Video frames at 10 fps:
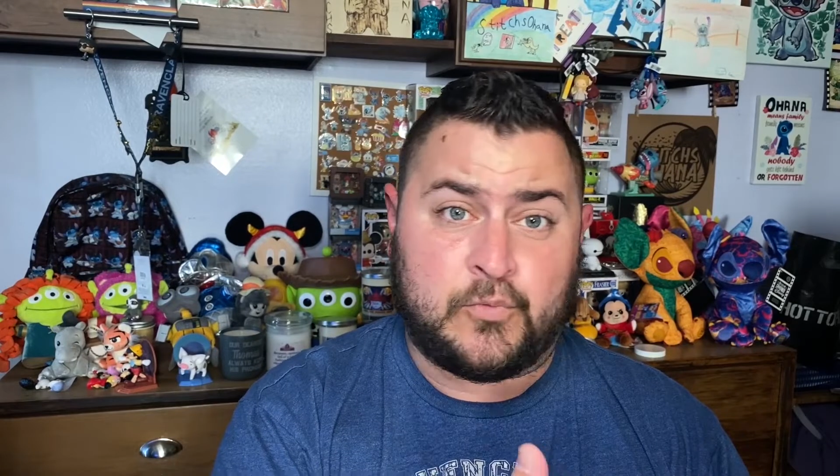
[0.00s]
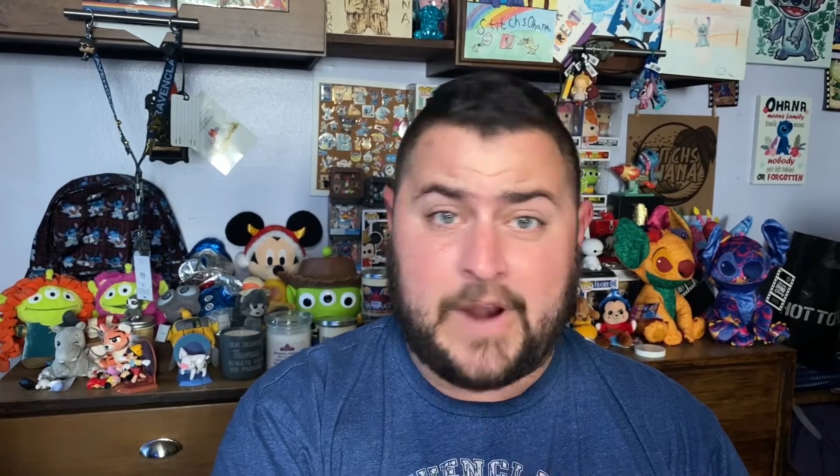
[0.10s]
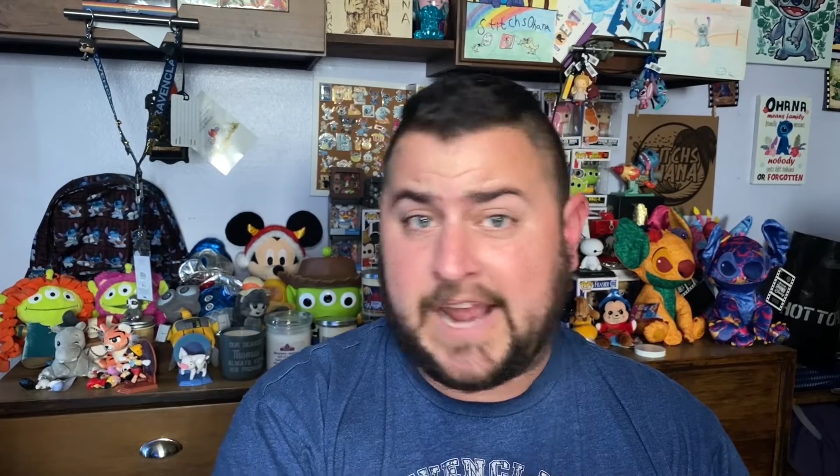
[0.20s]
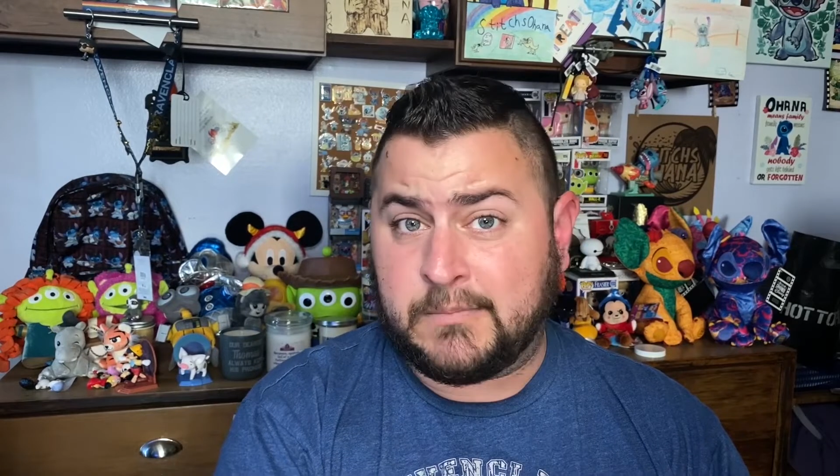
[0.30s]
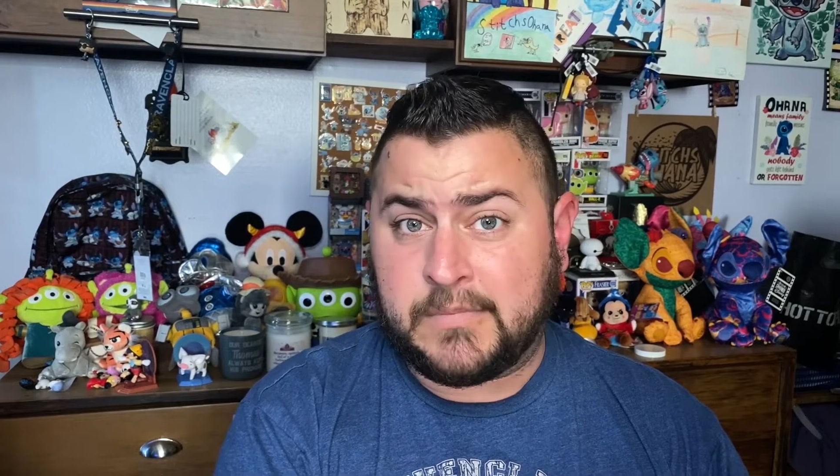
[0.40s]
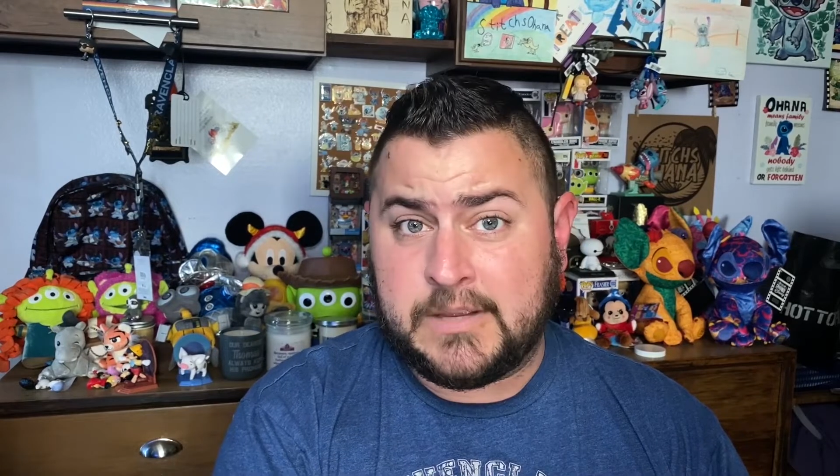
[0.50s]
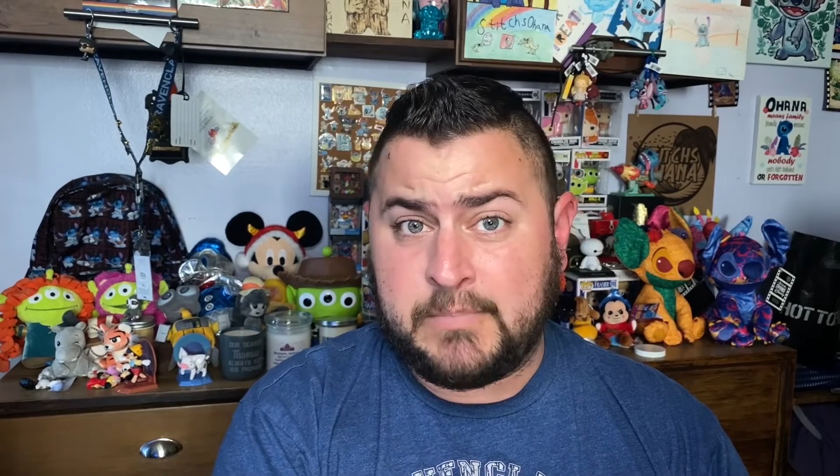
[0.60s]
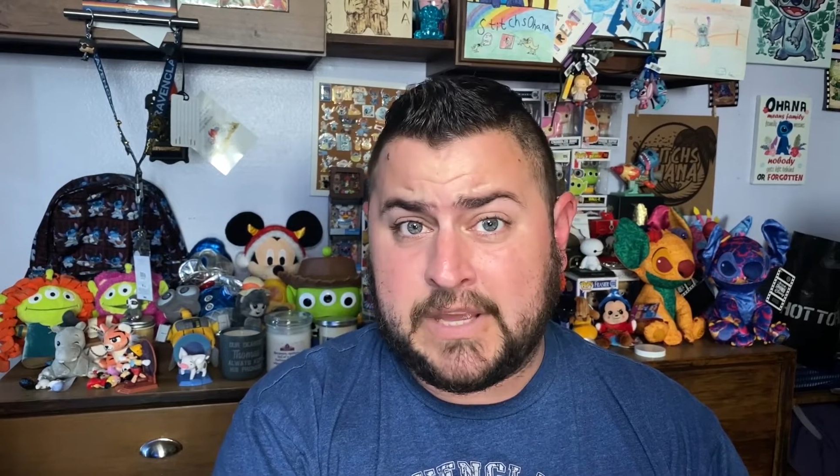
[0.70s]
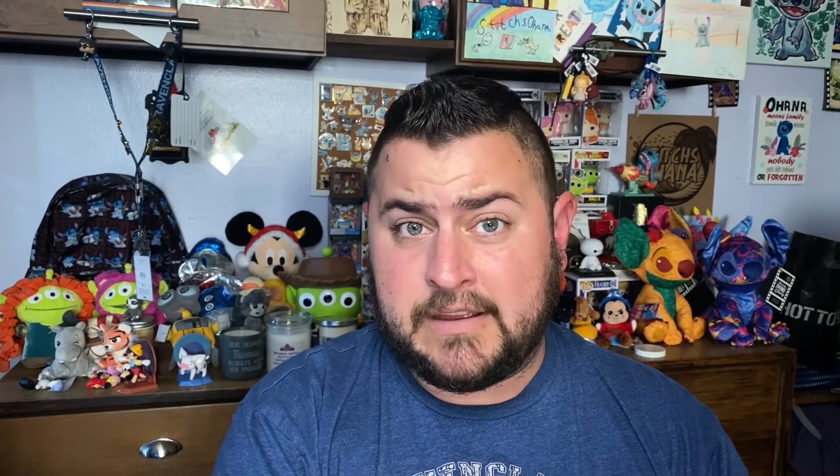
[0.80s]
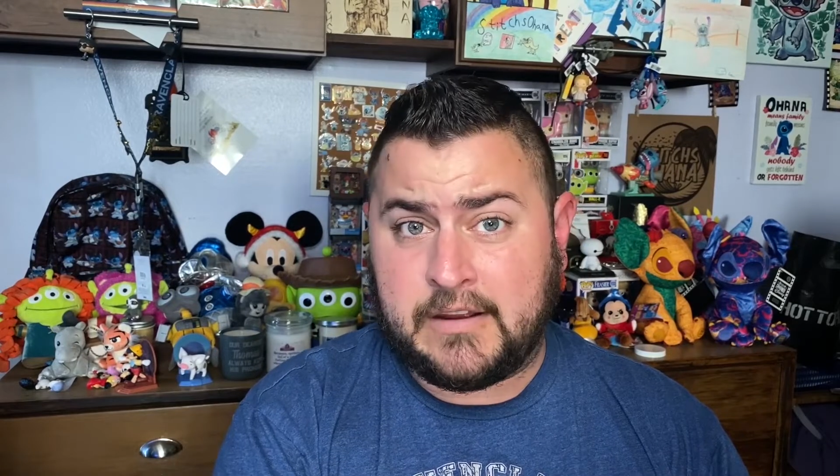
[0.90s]
randomly
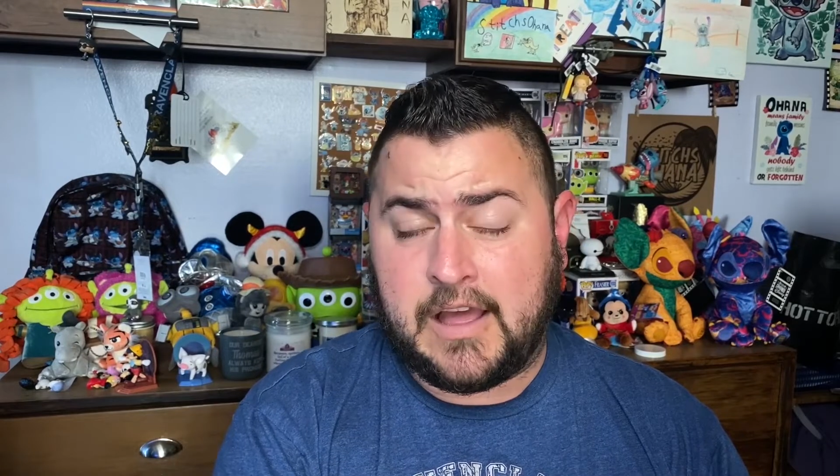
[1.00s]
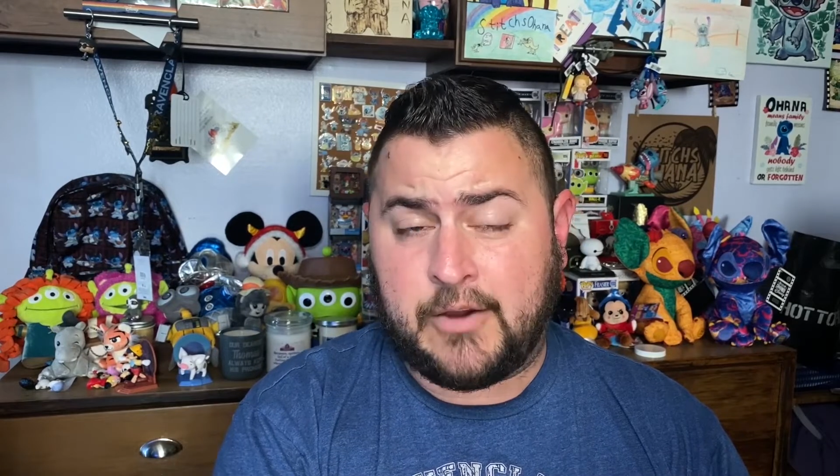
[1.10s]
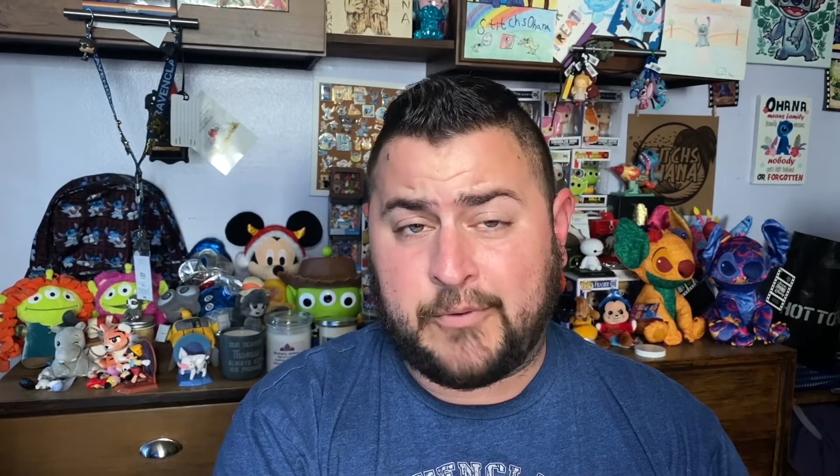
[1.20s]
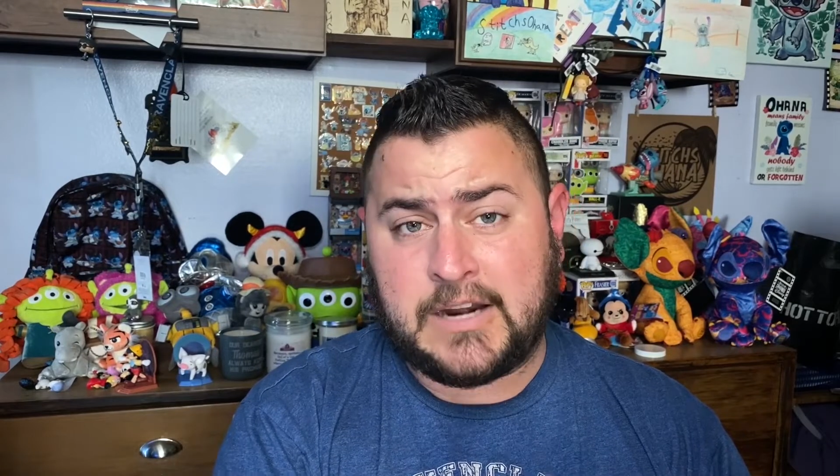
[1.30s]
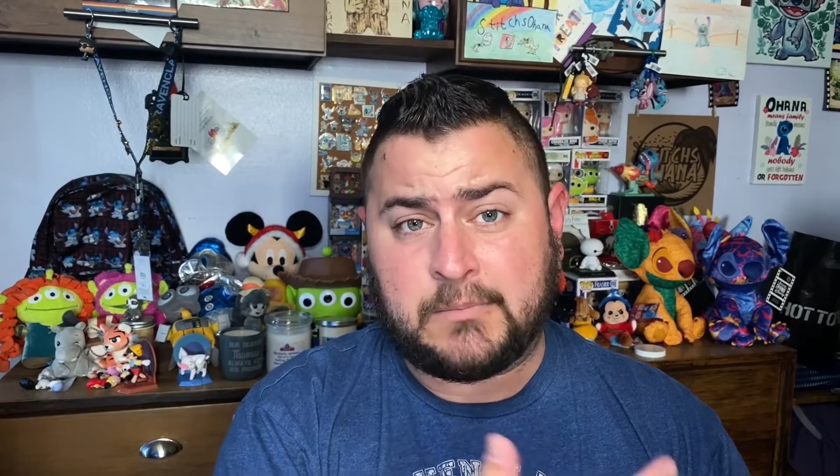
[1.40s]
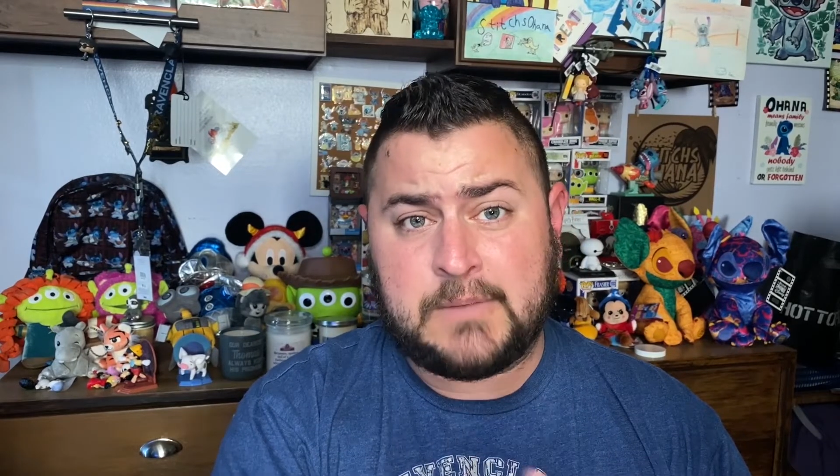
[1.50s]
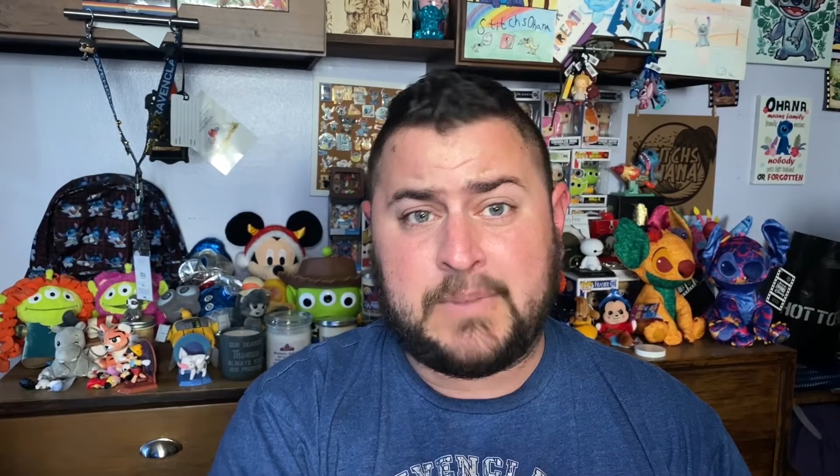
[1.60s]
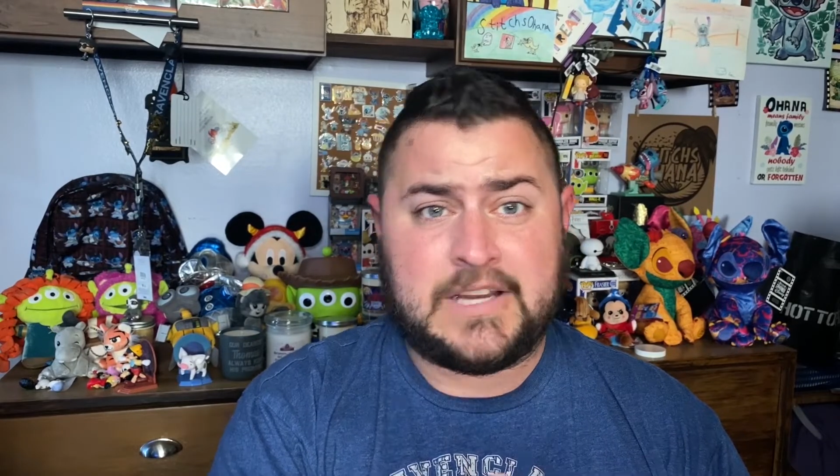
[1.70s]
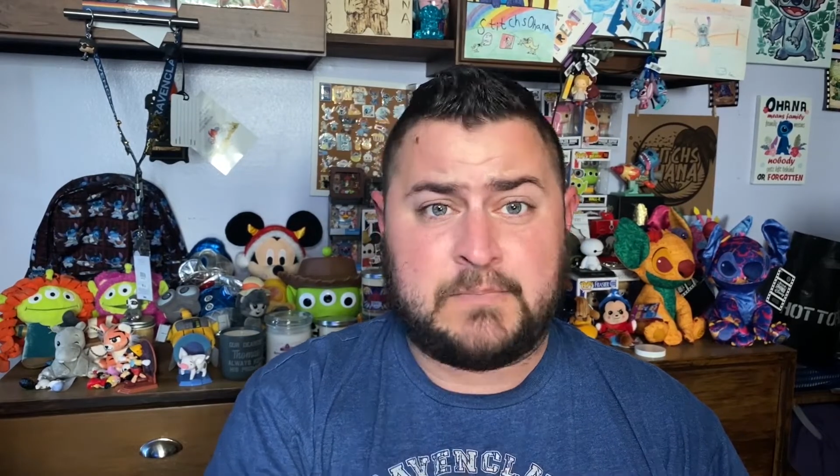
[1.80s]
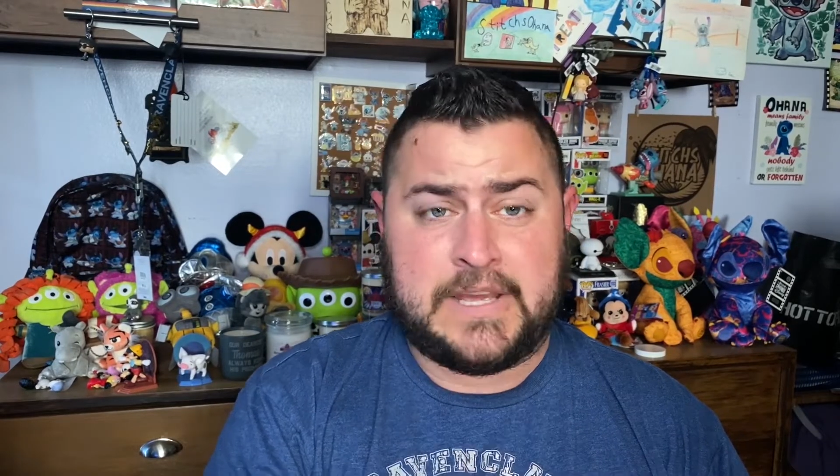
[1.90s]
uh, randomly
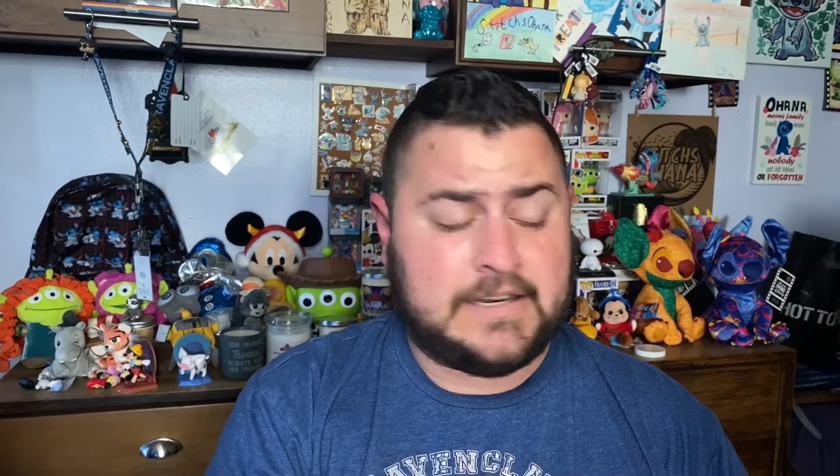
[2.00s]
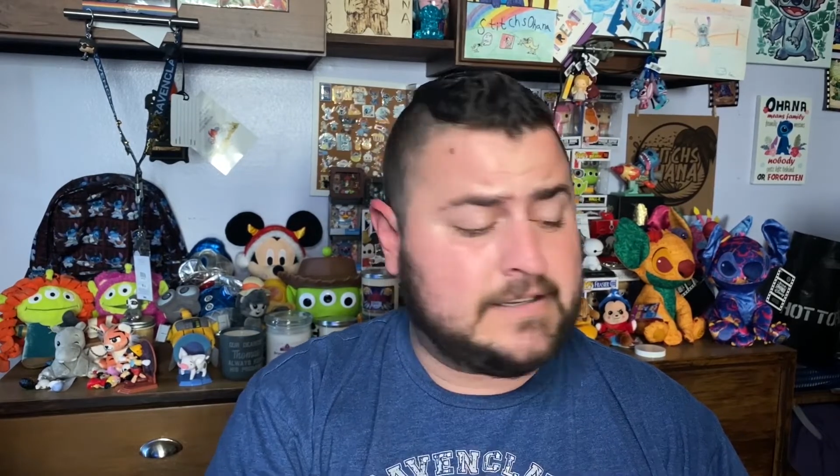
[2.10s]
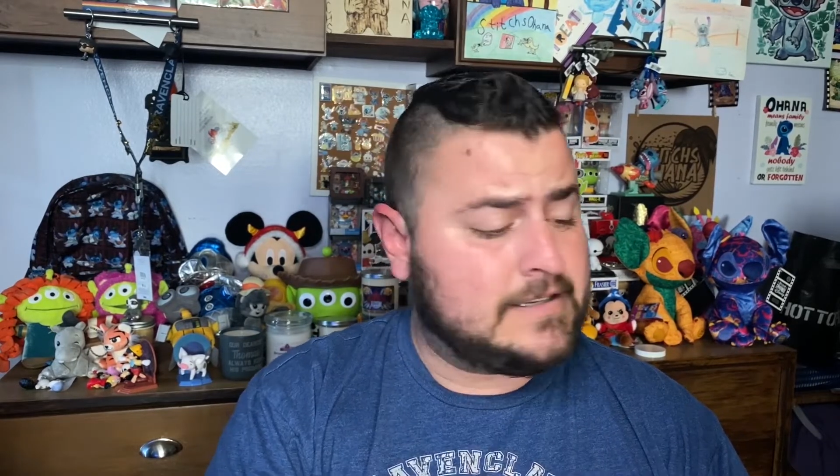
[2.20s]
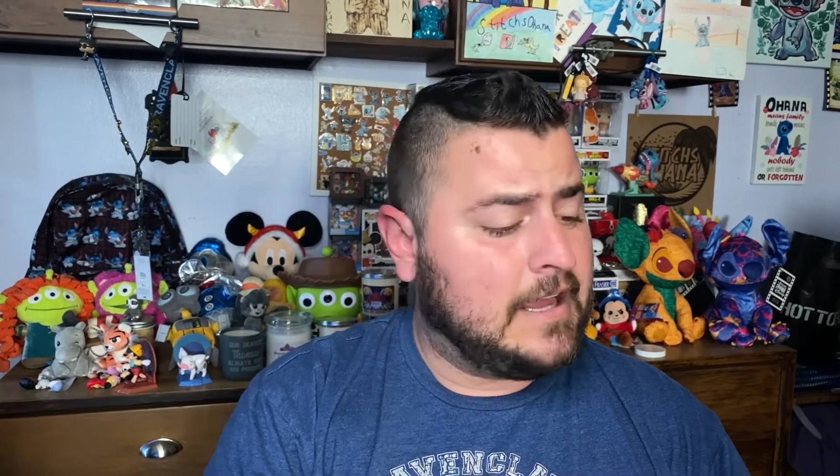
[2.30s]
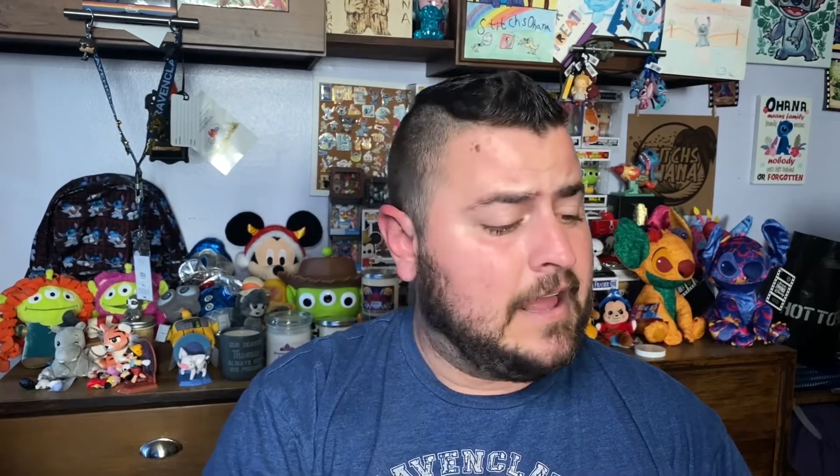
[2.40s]
picked pins.